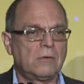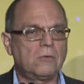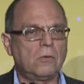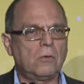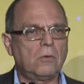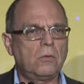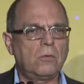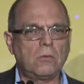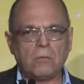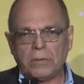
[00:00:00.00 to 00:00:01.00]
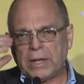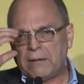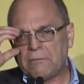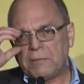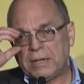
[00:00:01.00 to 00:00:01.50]
So we
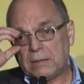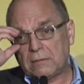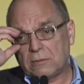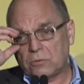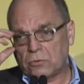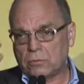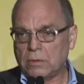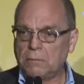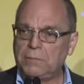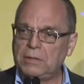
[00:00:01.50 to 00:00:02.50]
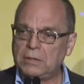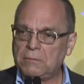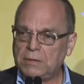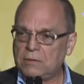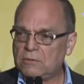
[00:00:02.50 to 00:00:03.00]
have a maintenance issue, a building
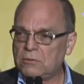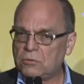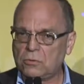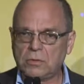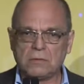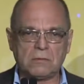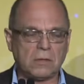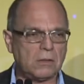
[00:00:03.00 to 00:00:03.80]
maintenance issue. It's